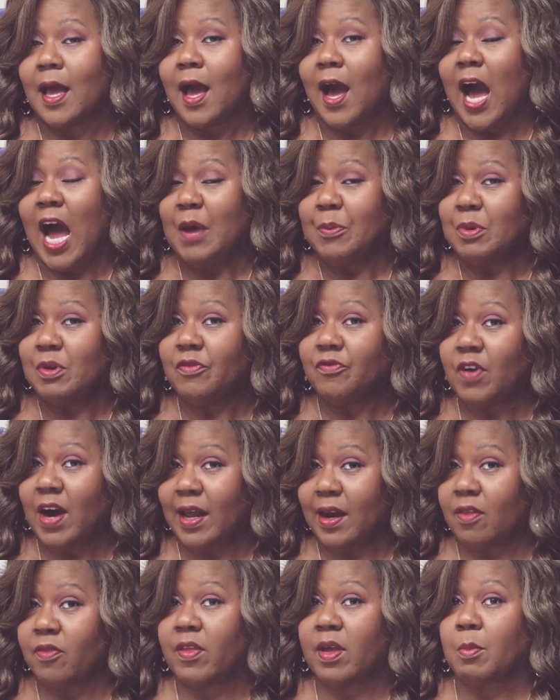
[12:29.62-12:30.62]
I've been
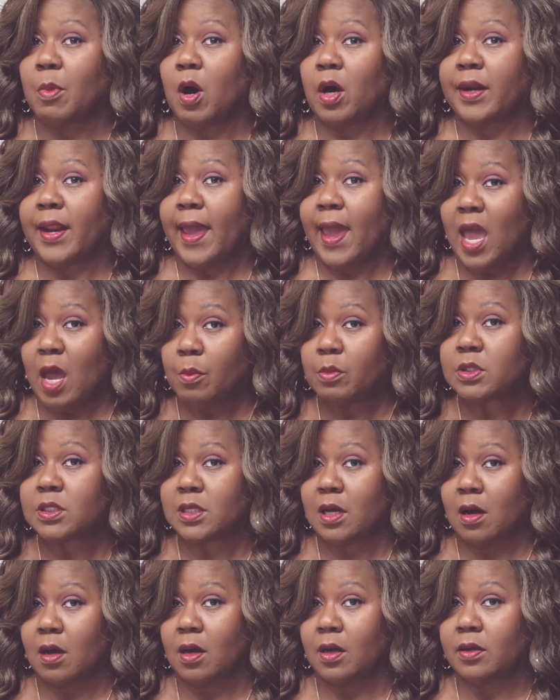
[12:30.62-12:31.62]
finding them on
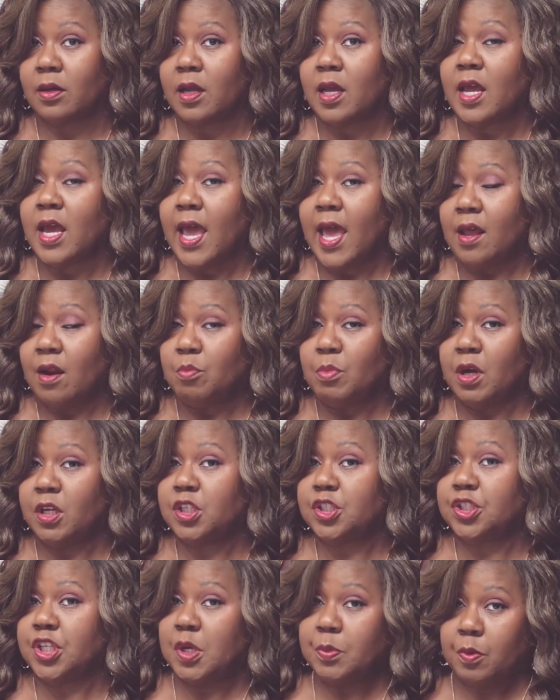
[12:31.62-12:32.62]
Amazon at a
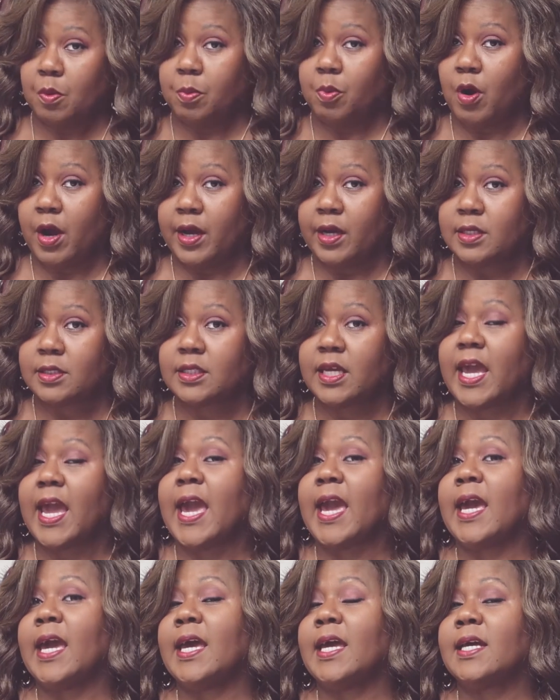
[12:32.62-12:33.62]
much cheaper price
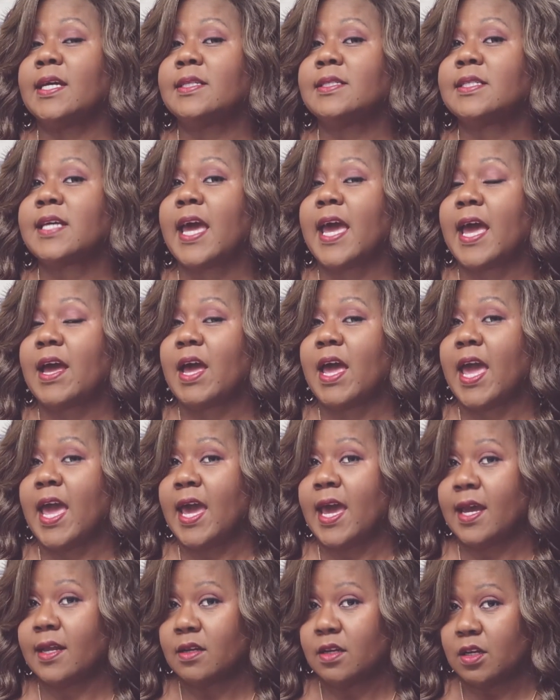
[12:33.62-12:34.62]
and
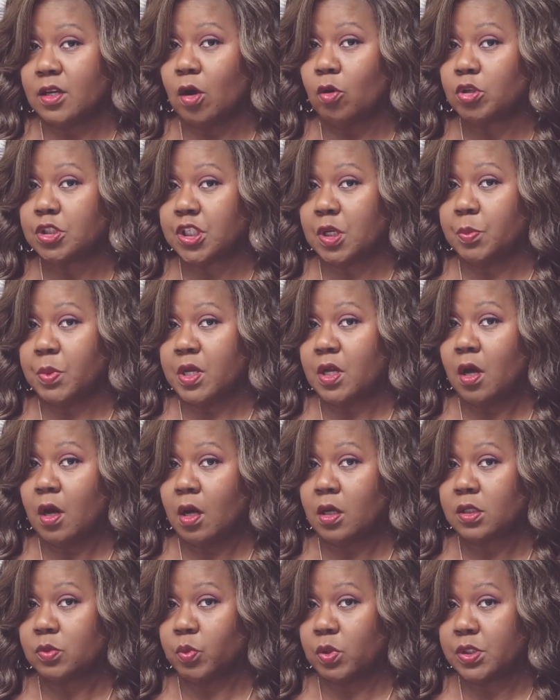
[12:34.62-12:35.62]
at no shipping
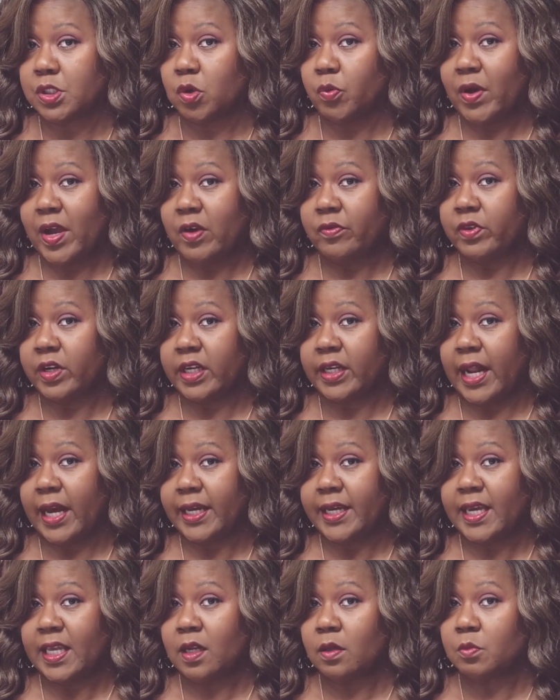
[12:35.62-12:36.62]
cost whatsoever. And
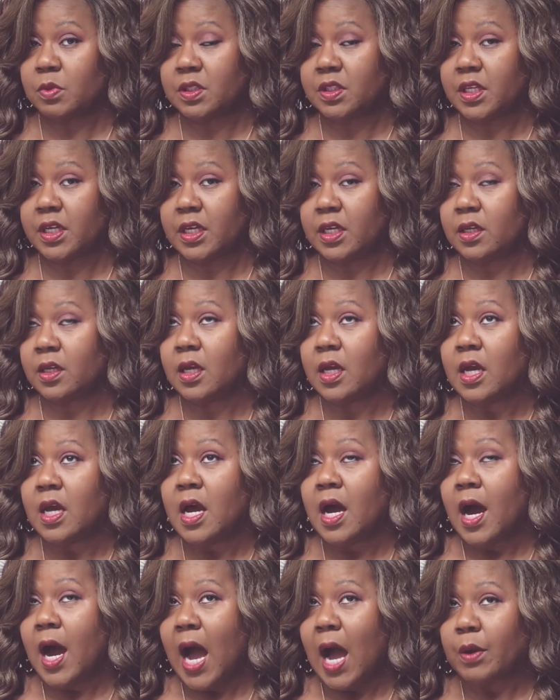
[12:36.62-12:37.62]
I get it within,
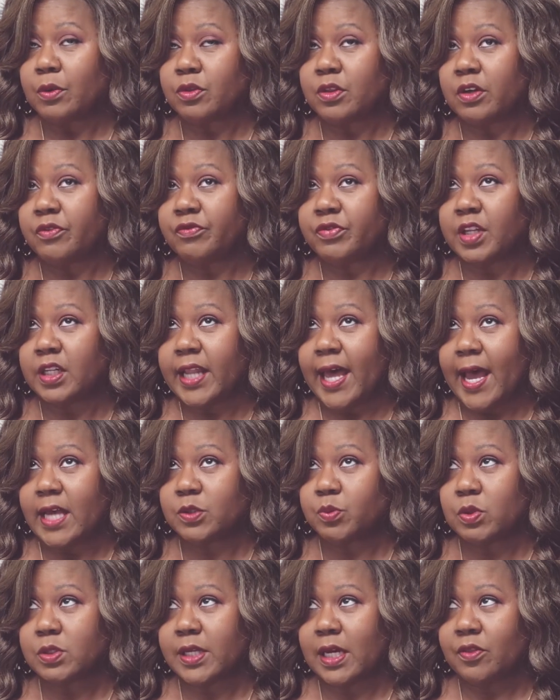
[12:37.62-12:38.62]
the
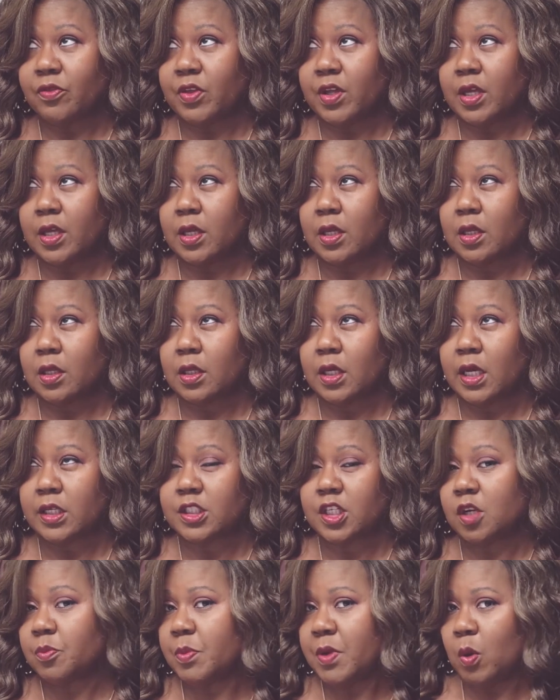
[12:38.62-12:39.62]
last ones I think, it
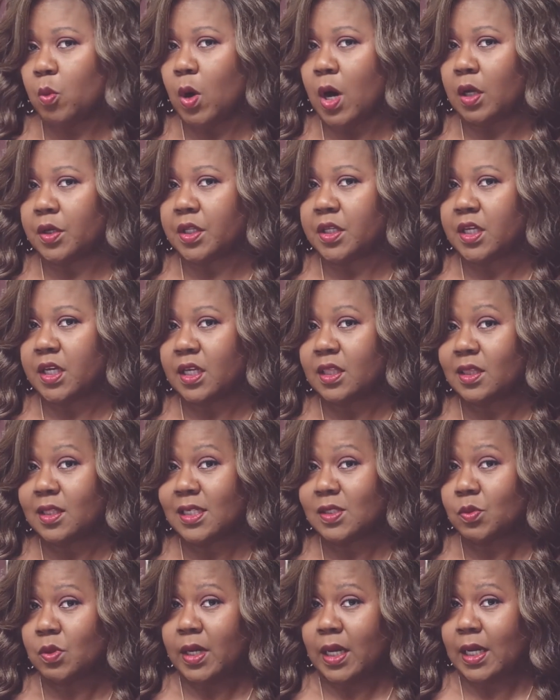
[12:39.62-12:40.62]
took me a while to get.
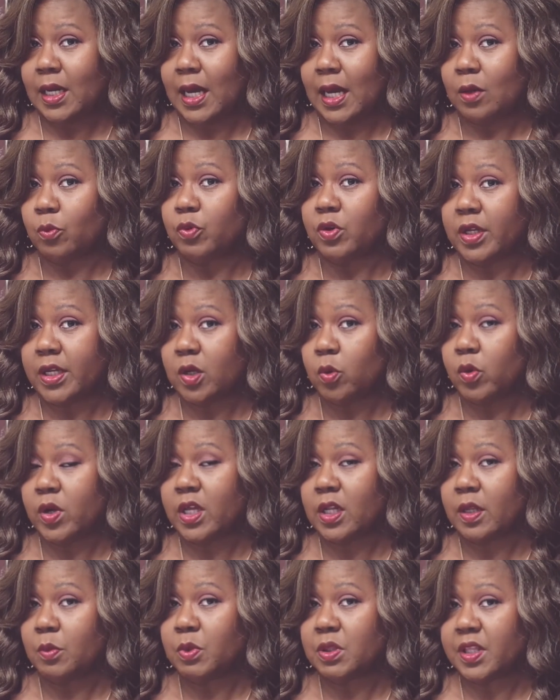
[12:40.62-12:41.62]
This one I got really
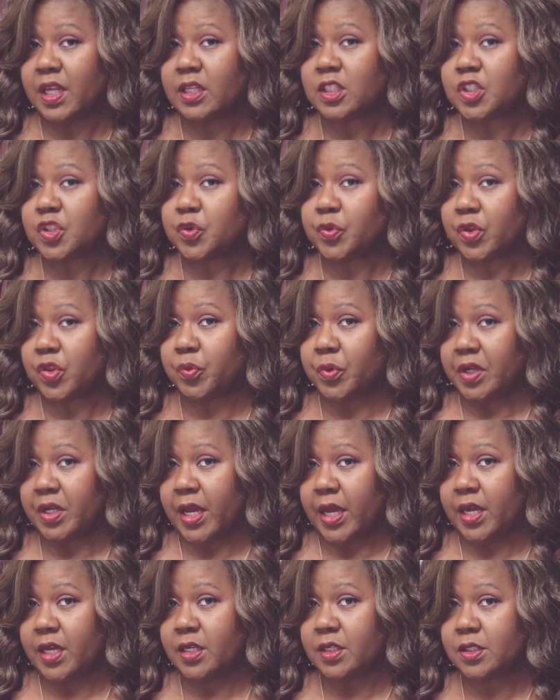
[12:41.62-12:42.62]
quickly, within 2 to 3
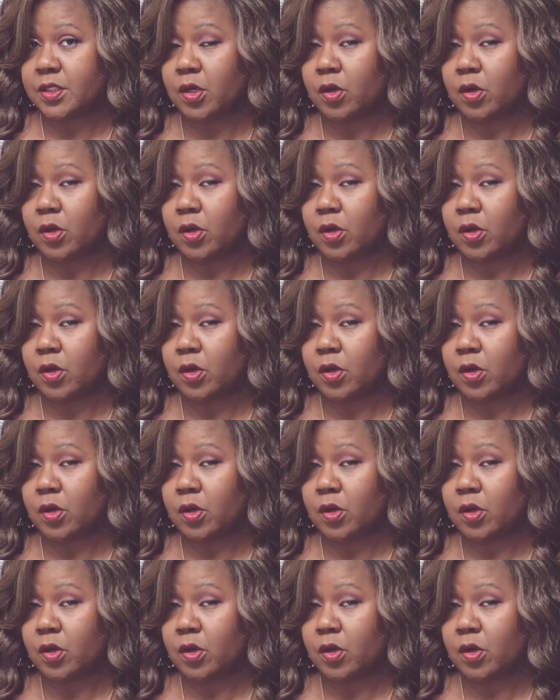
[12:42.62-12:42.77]
days.